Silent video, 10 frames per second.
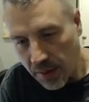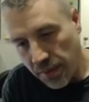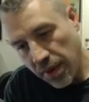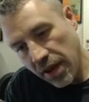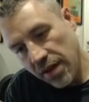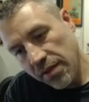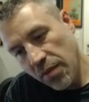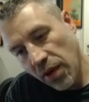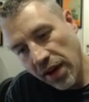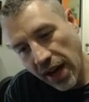But
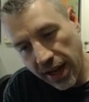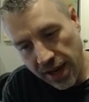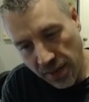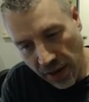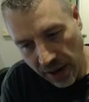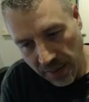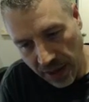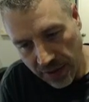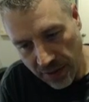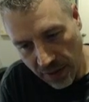one night he raided
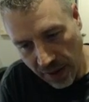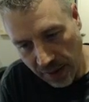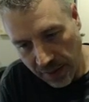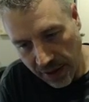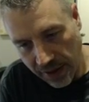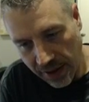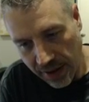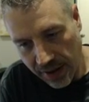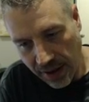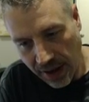my stream and
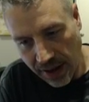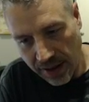had